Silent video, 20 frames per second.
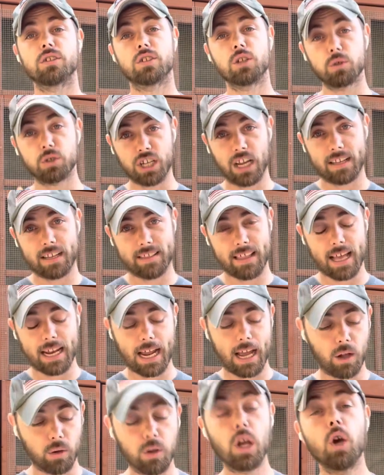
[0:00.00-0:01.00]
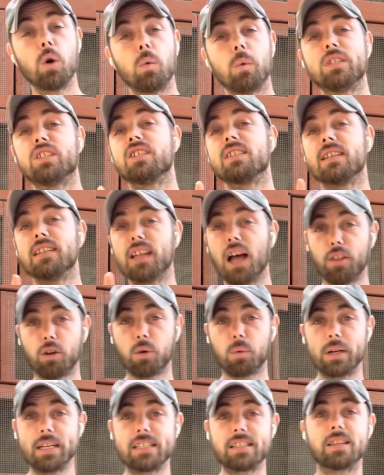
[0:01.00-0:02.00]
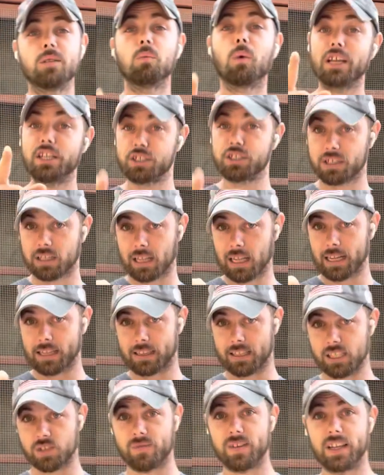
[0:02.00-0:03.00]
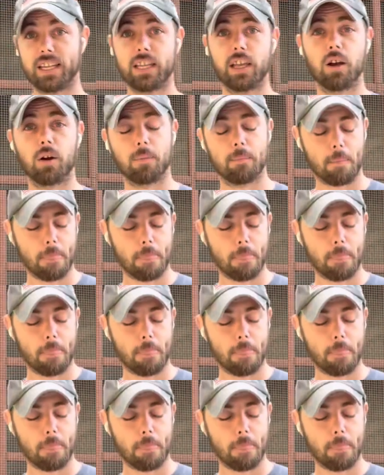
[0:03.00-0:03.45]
So check that out, which is another reason why you should like this video.